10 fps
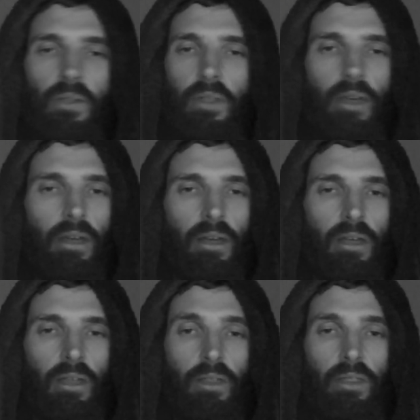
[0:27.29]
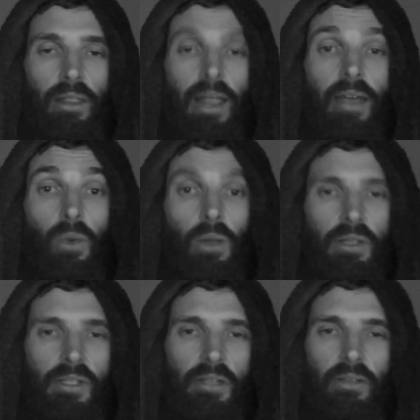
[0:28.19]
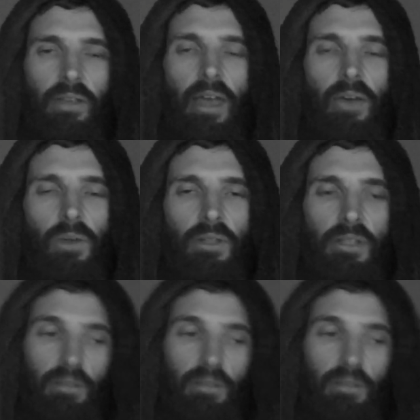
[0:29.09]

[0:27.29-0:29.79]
the light quality, not the air quality.